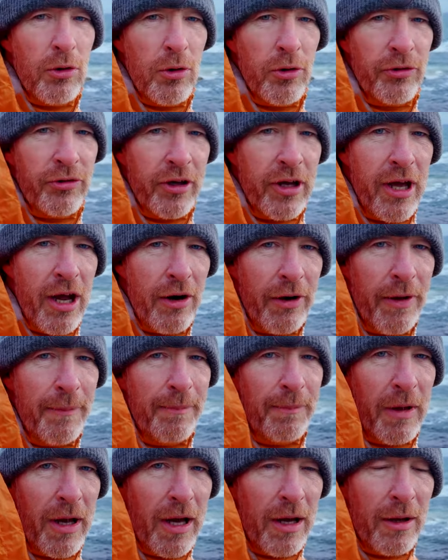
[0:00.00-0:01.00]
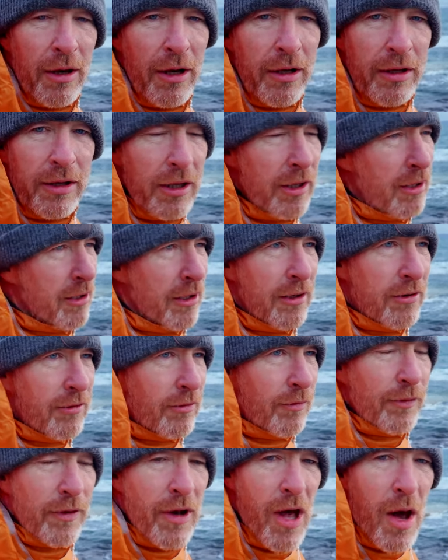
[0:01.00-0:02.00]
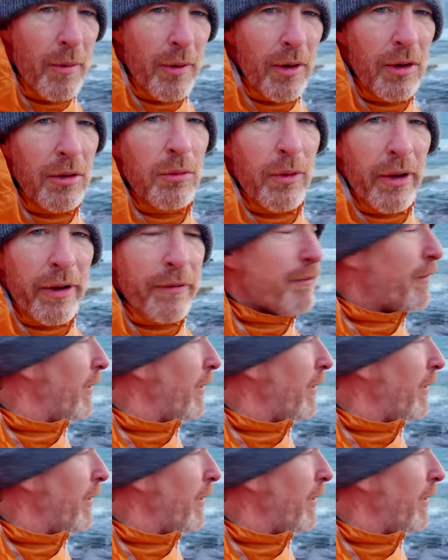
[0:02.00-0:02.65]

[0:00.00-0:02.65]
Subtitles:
coast of Kerry. I think it's phenomenal. What a